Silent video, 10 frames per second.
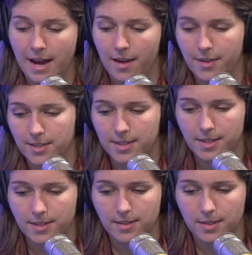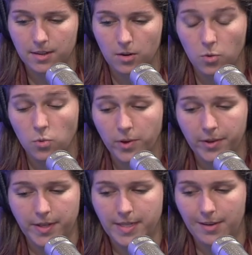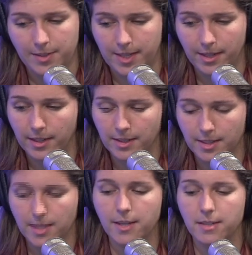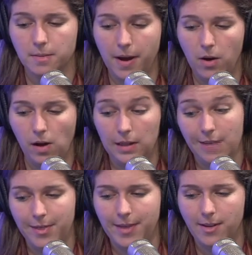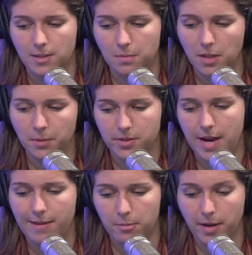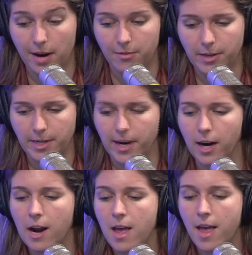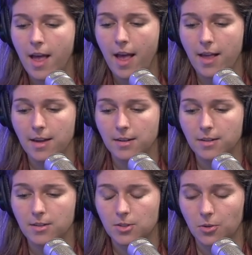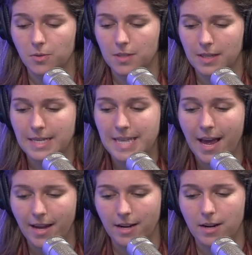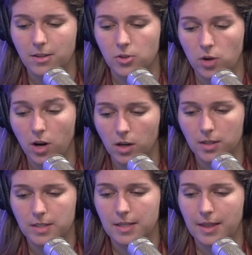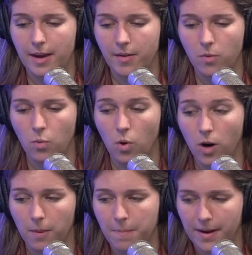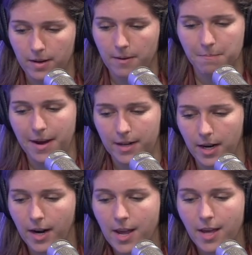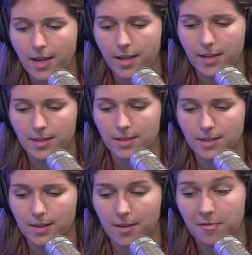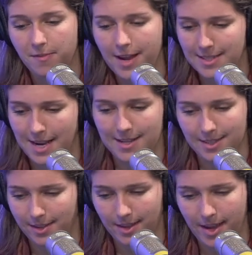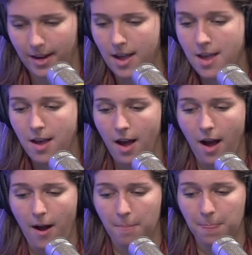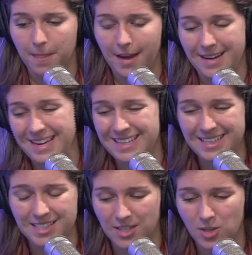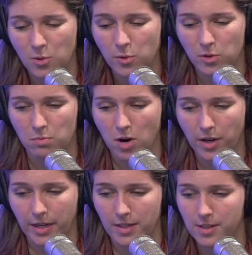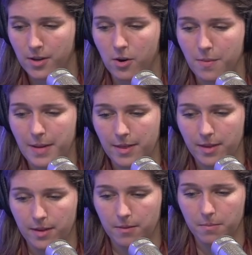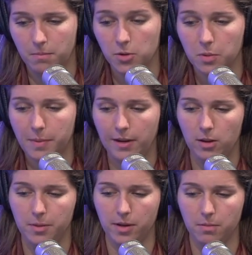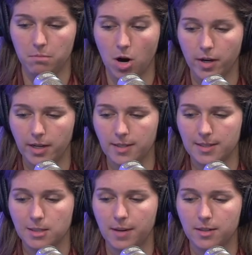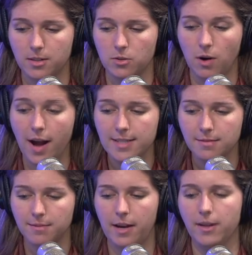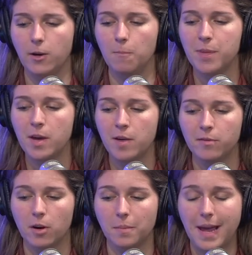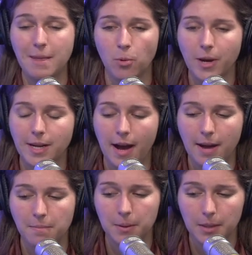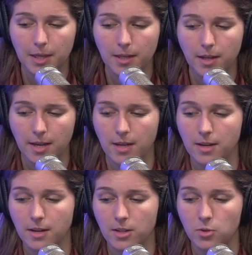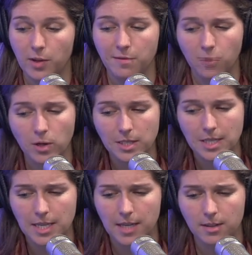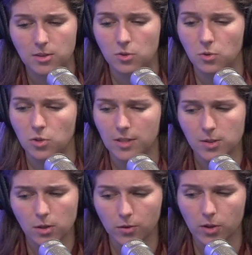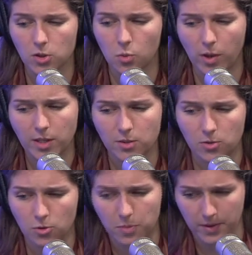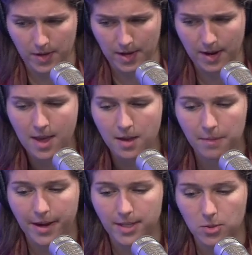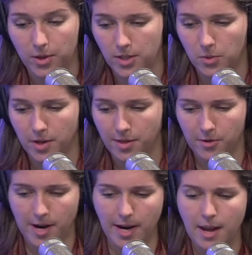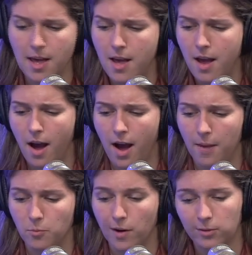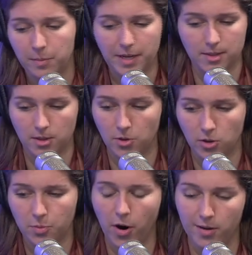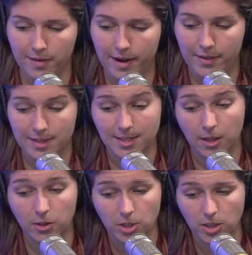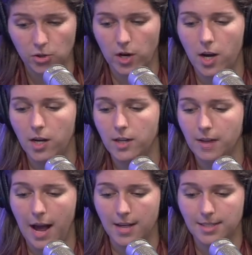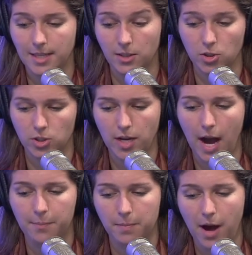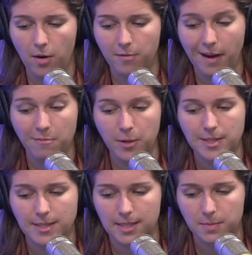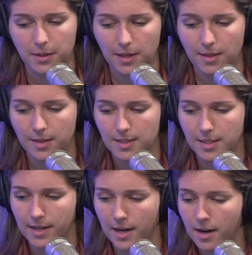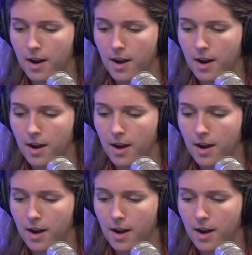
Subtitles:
this is a really devastating disease. About 11,000 people die from it every year. And so to get drugs that work better and better is a fantastic thing. And it's a huge market, too. I mean, the multiple myeloma market is expected to rise in value from $8.9 billion in 2014 to just over $22 billion by 2023. Revlimid is a huge part of that. That's a Celgene drug. Sales should top about $5.6 billion this year.